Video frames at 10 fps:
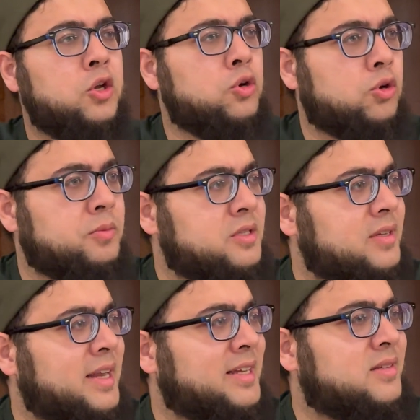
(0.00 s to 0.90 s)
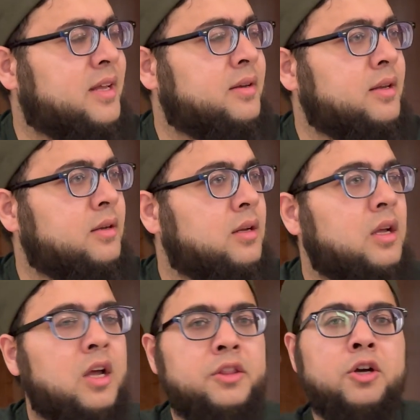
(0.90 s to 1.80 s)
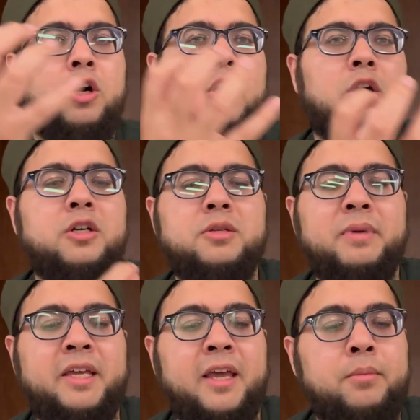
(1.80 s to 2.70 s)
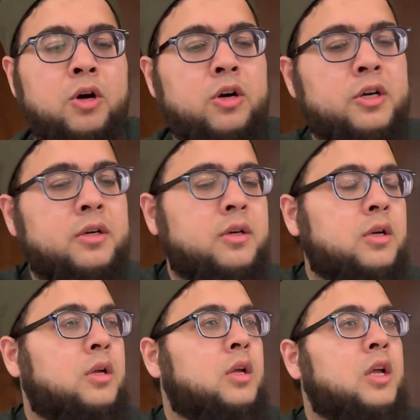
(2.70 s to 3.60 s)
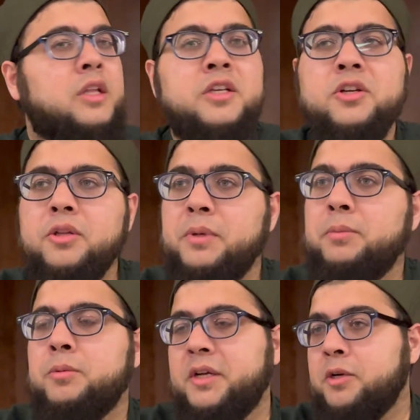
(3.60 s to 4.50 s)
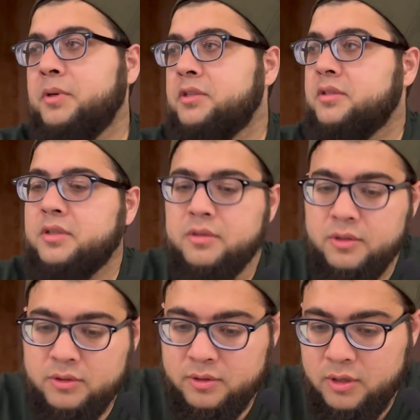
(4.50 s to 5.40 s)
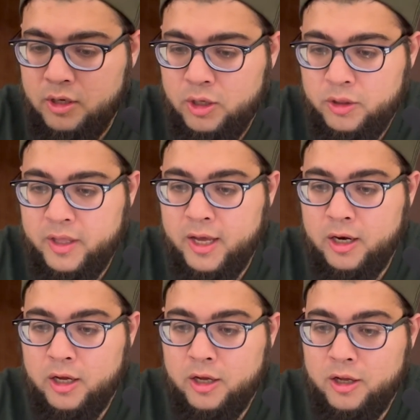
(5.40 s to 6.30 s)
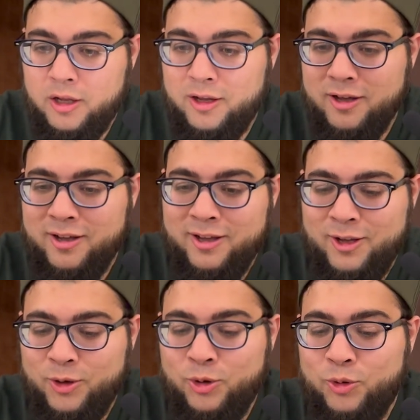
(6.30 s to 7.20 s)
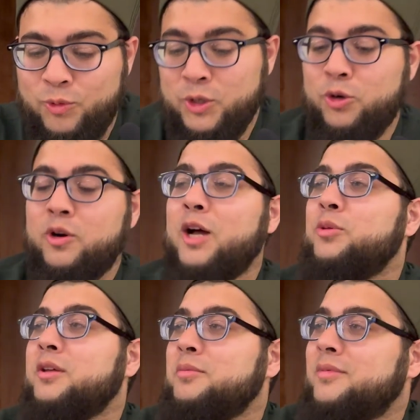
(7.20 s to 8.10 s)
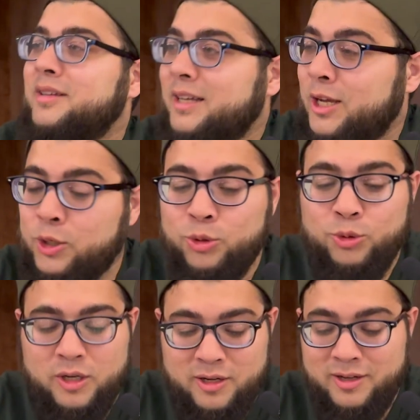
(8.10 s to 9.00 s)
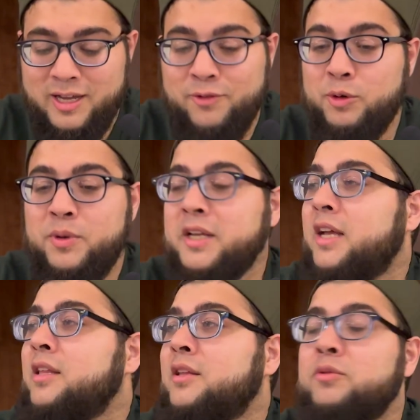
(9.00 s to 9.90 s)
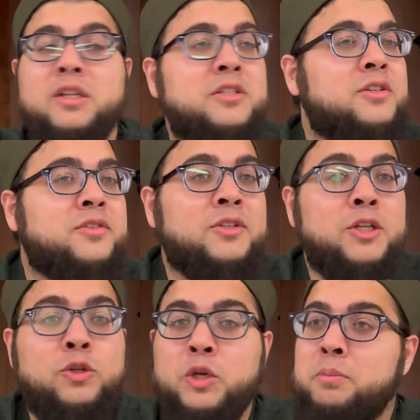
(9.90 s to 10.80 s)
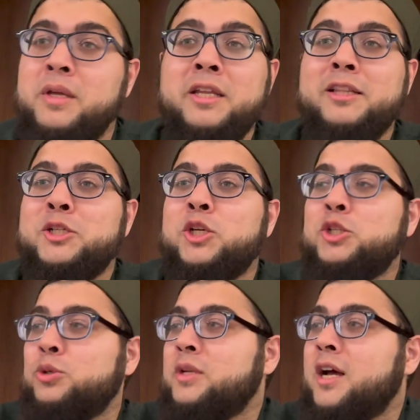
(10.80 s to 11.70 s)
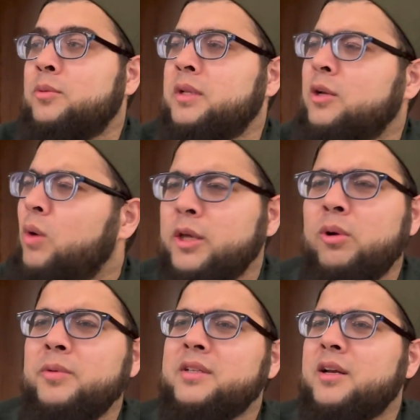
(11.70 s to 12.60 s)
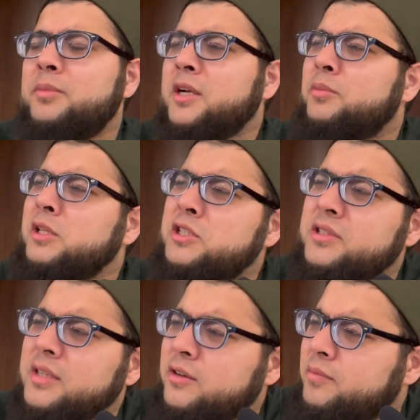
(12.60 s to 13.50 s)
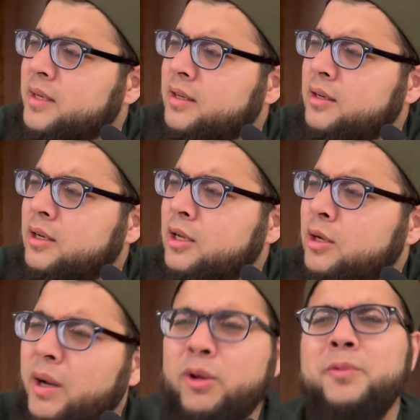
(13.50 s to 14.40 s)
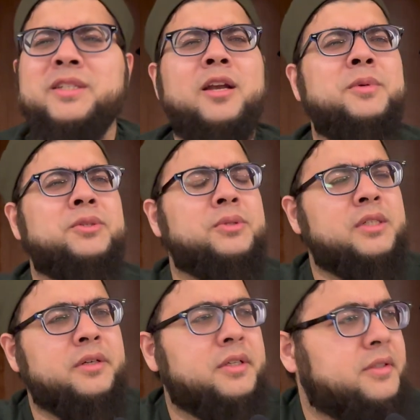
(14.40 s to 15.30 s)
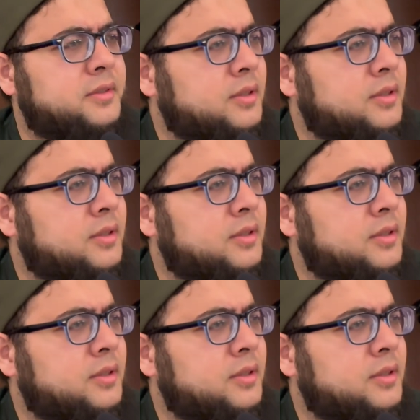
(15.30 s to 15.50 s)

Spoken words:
enormous and extended, and their hearts became hard. These are the people, my dear brothers and sisters, that when you're around them and you ever bring anything religious, they'll immediately shut you down. Be like, why you always got to bring up religious stuff, man? Why you always got to be so serious?